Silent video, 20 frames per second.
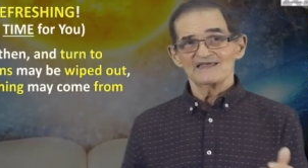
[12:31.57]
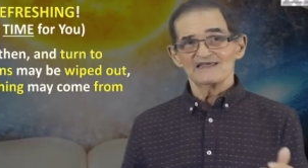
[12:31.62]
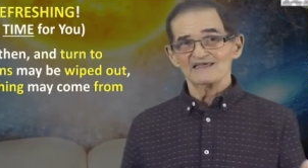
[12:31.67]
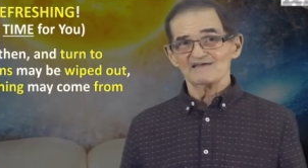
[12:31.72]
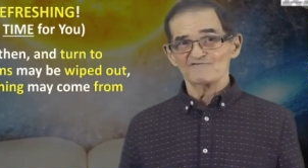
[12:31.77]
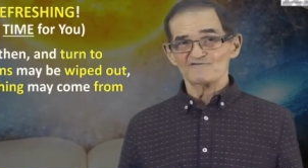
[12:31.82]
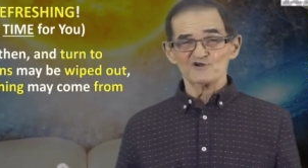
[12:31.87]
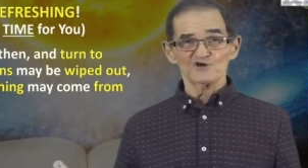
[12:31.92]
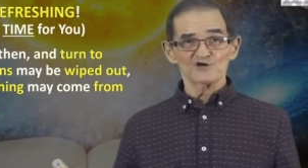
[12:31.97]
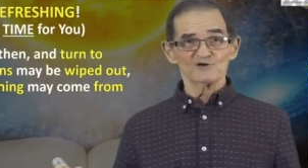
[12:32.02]

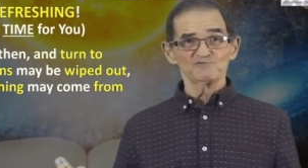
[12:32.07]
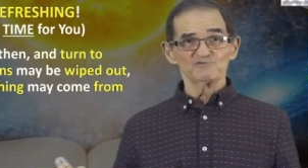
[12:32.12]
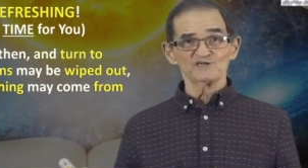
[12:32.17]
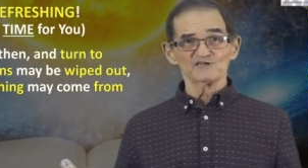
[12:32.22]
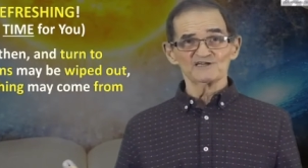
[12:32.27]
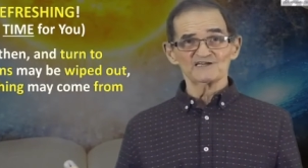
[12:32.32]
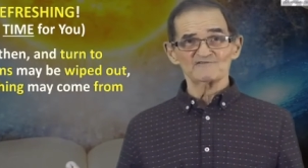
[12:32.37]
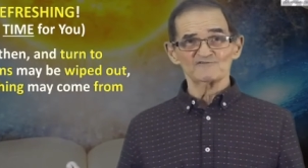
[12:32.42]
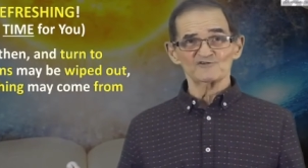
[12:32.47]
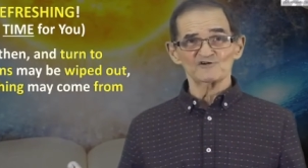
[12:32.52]
If you're a
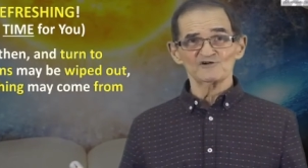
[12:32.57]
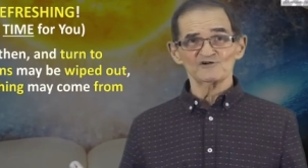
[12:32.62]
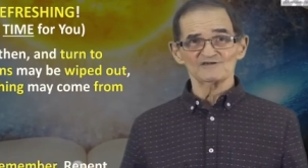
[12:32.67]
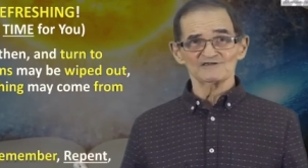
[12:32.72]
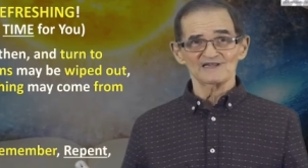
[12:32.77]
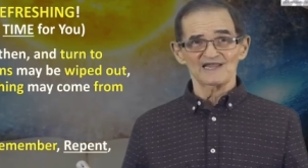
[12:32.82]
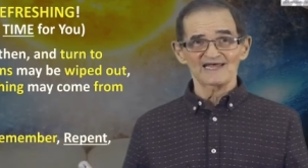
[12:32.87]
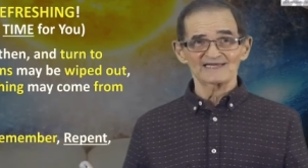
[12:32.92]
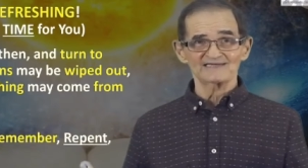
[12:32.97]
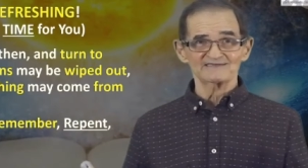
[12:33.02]
believer
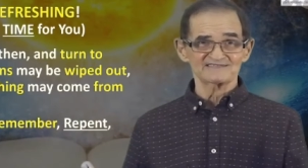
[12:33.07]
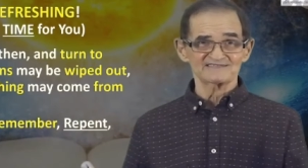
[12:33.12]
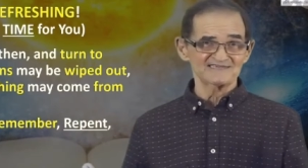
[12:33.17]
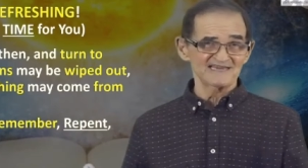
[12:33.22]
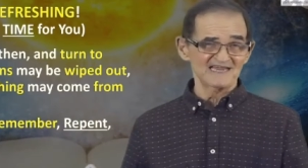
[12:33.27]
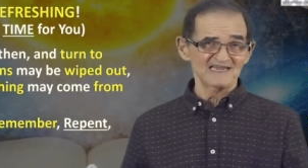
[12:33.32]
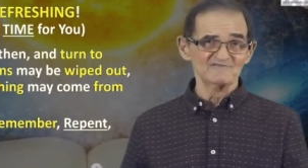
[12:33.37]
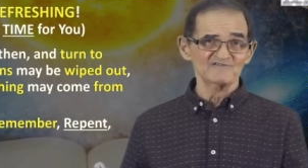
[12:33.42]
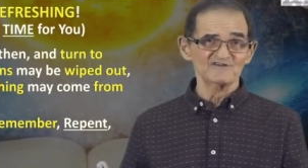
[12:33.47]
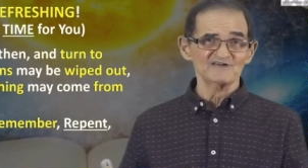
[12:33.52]
like
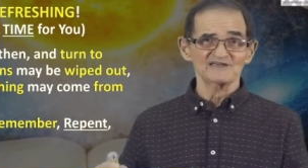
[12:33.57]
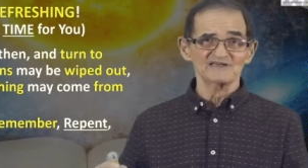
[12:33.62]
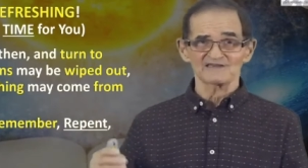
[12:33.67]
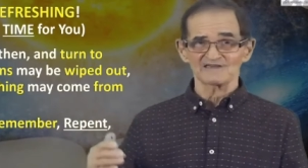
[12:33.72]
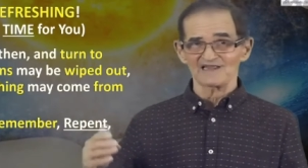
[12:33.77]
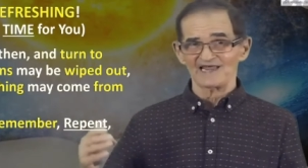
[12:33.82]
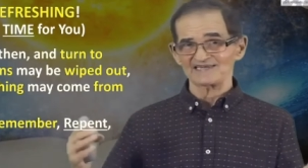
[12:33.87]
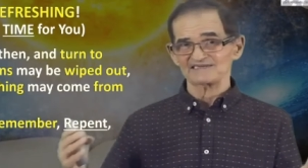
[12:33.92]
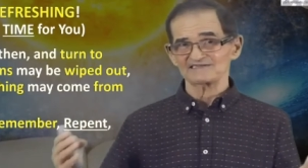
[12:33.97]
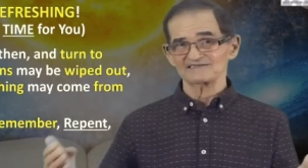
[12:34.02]
David
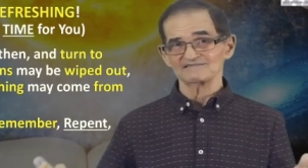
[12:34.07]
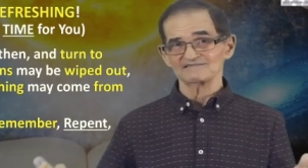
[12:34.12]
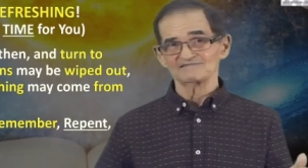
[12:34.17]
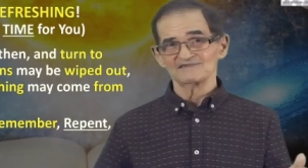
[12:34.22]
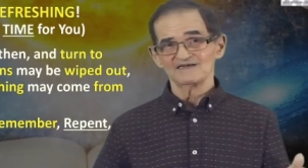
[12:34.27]
and like